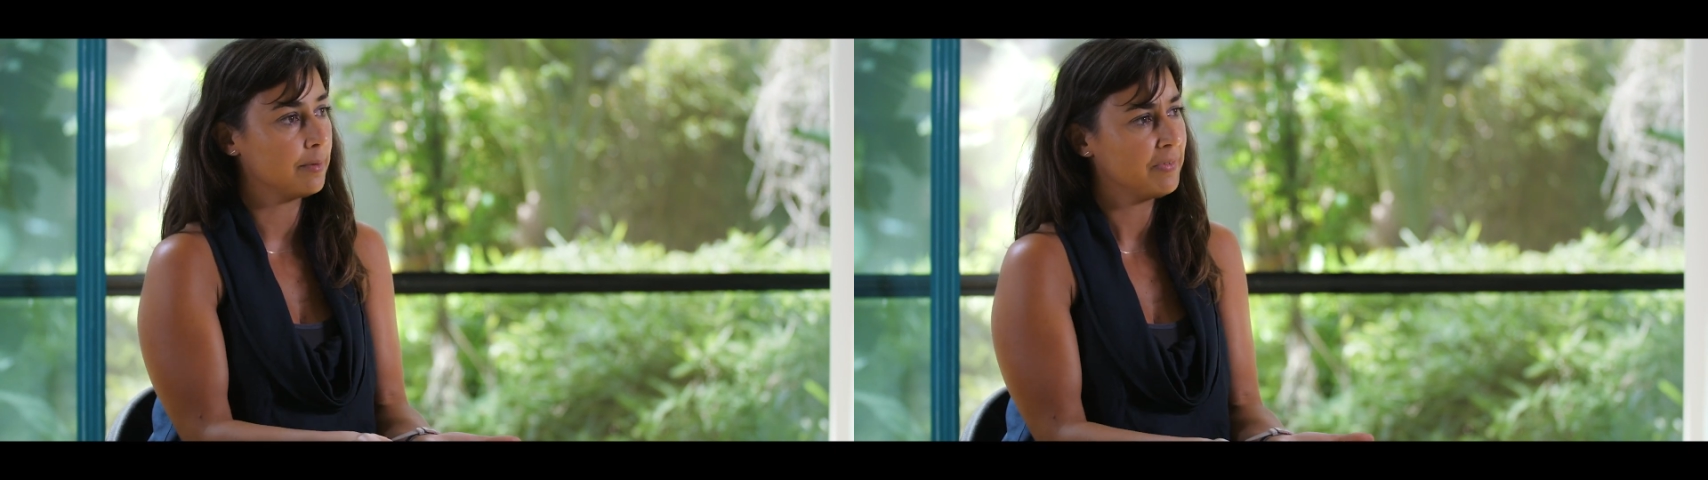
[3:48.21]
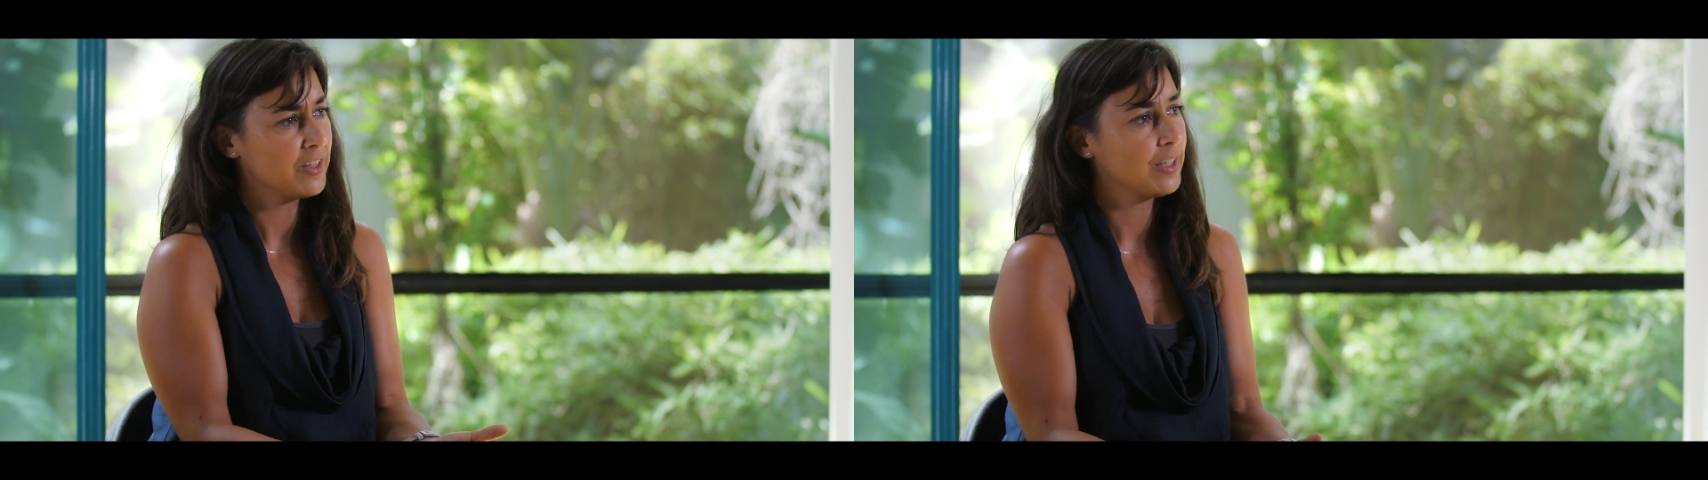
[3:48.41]

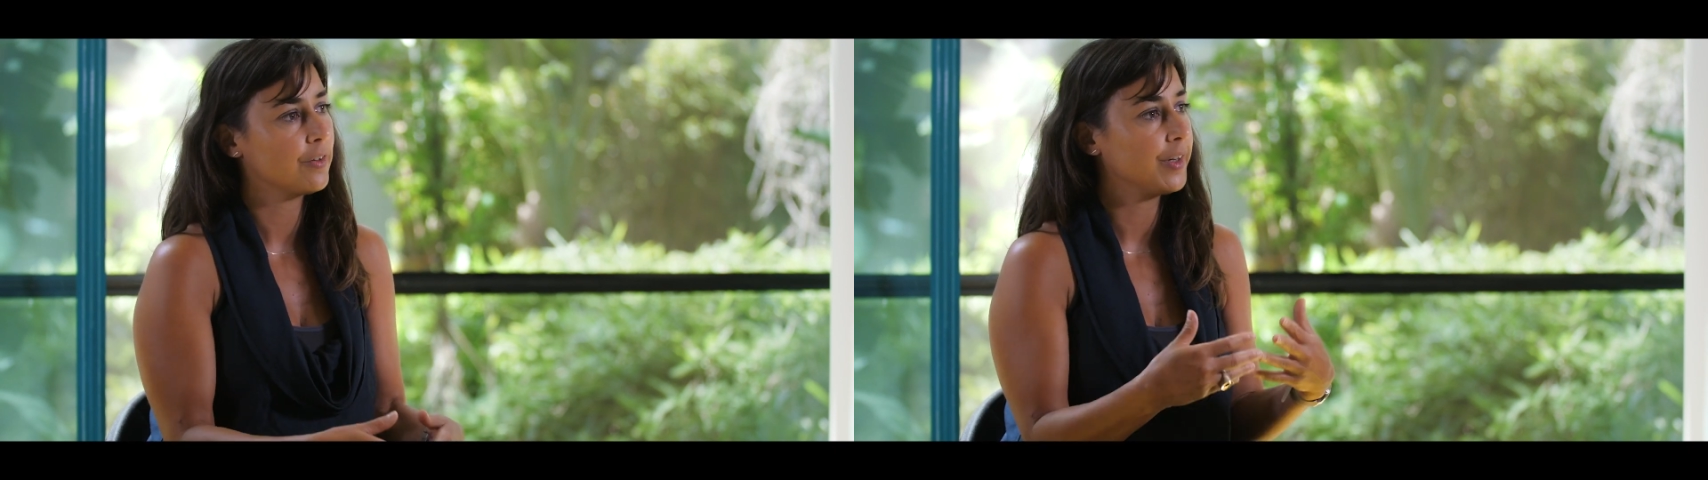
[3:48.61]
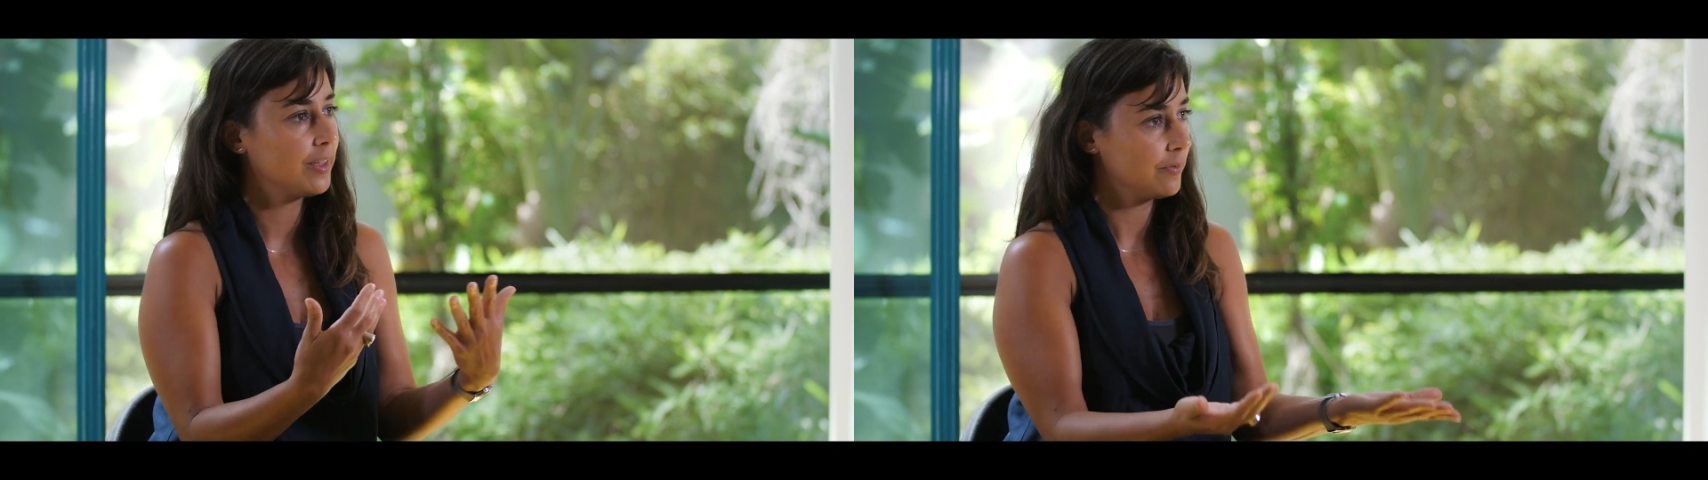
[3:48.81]
and very
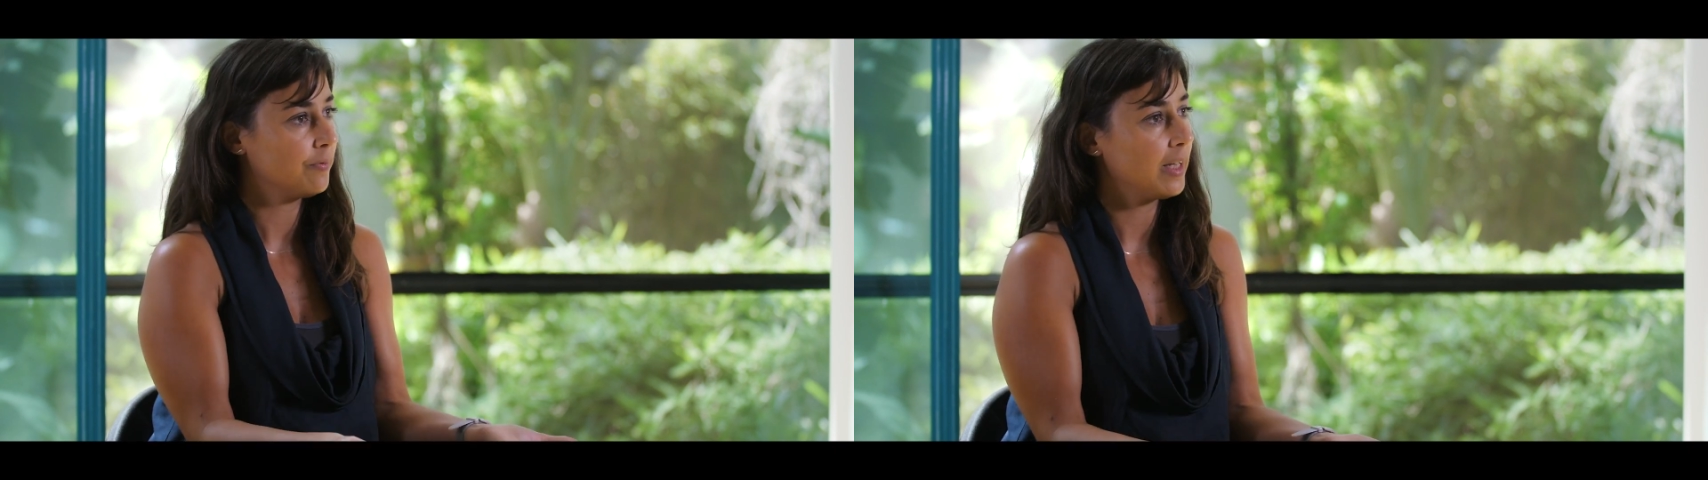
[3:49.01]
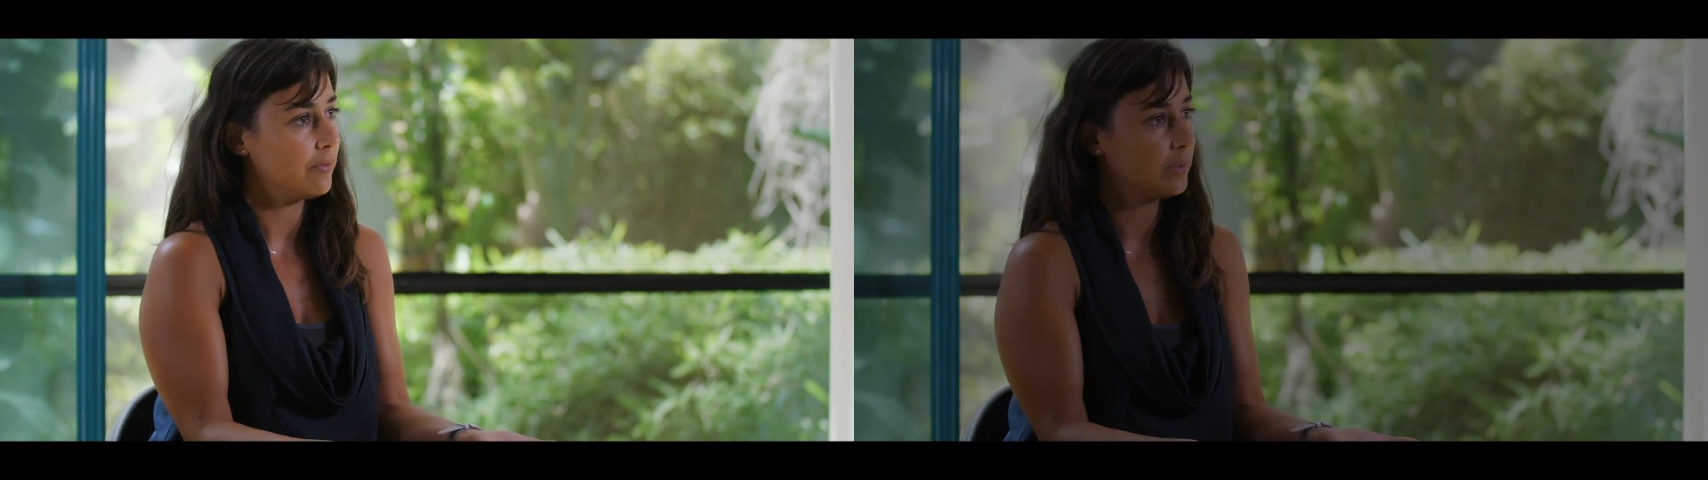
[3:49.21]

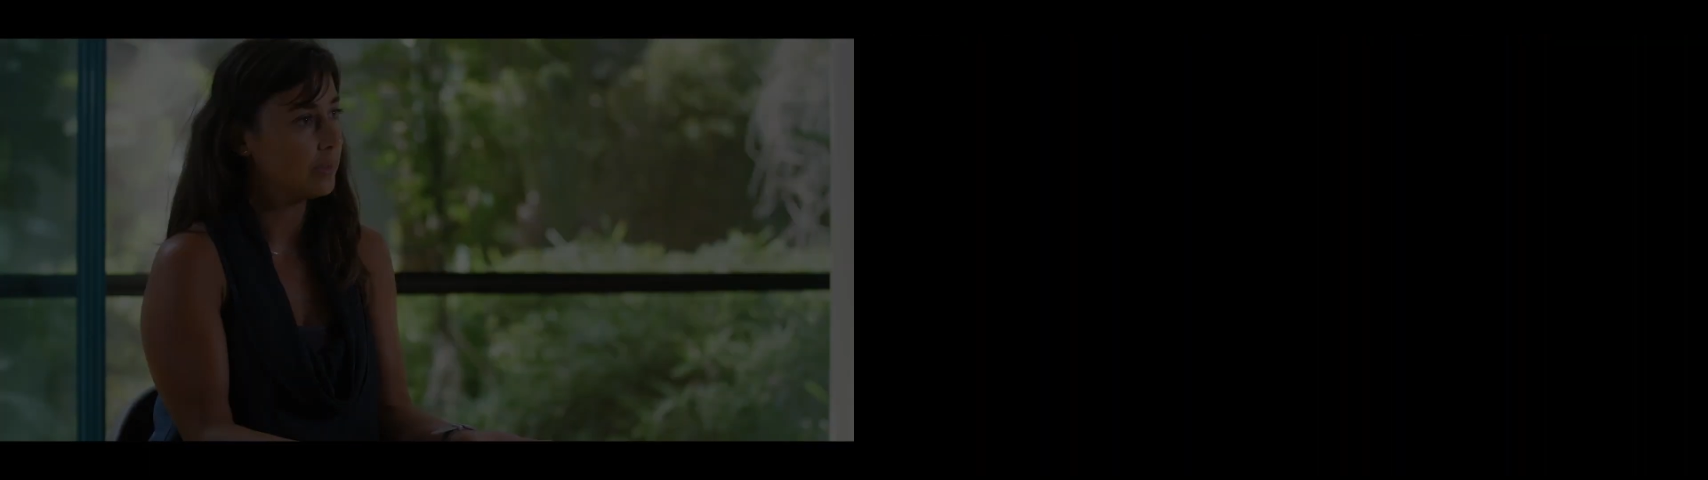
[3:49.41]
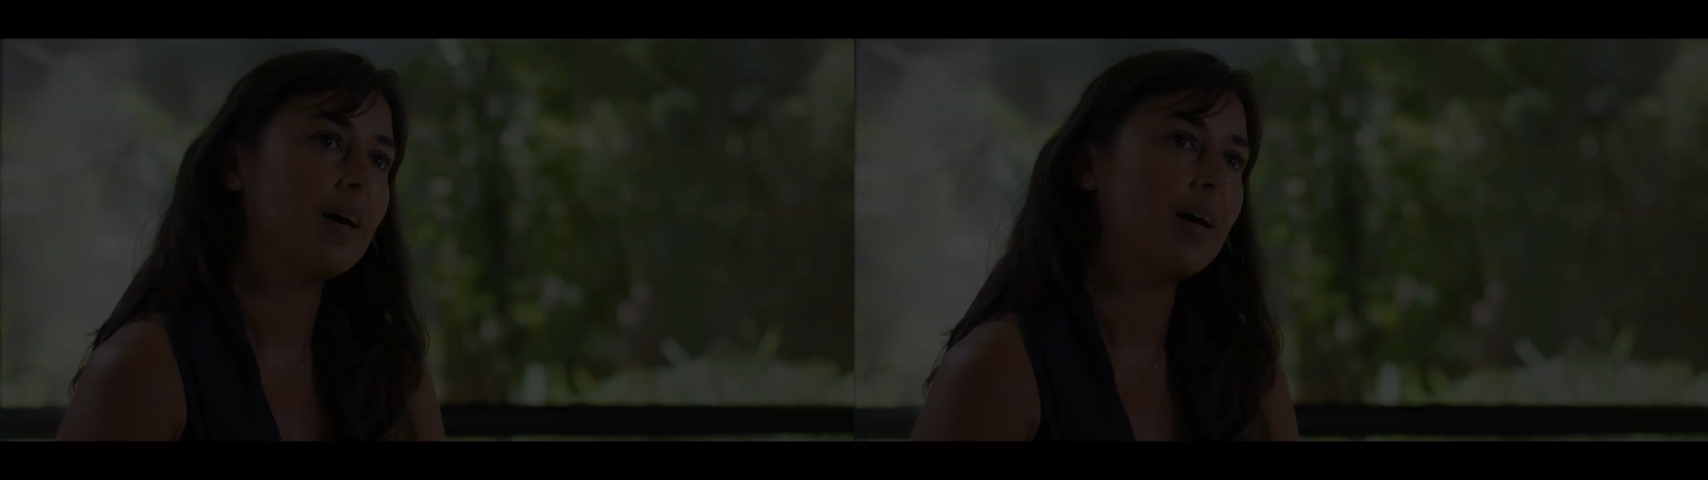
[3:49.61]
creative level.